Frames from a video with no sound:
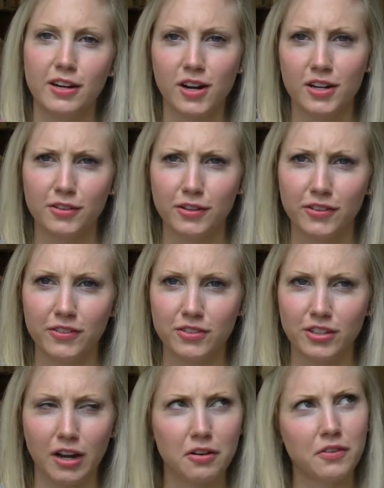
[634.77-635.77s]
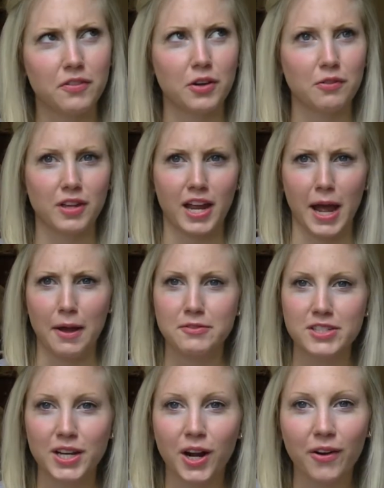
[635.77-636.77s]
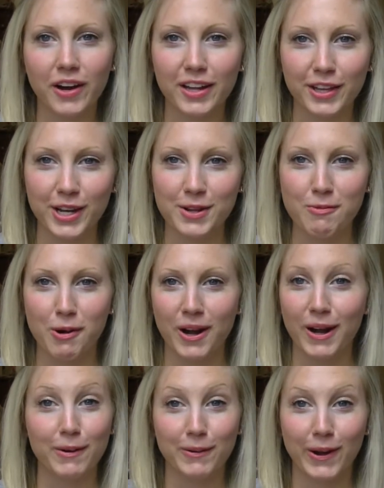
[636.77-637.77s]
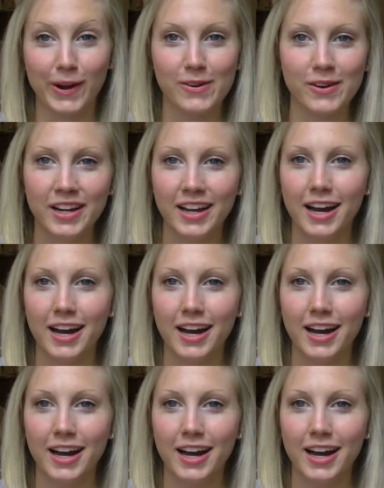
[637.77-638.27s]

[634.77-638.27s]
I don't even know if they have TRL anymore. I don't know.